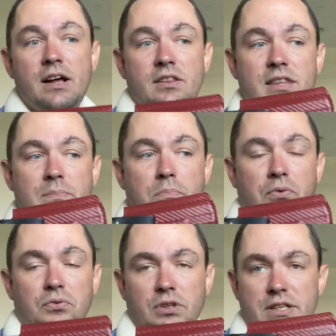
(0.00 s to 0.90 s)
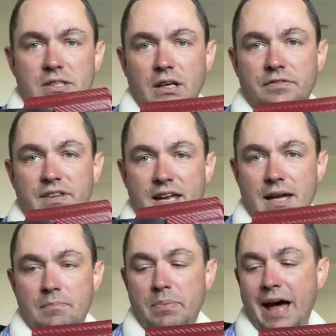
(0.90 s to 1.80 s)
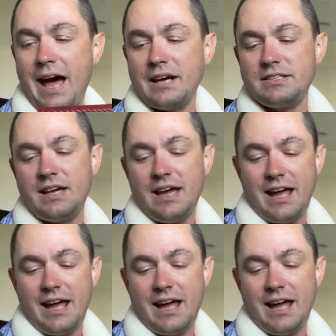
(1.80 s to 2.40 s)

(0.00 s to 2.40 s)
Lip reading: the brunt of the impact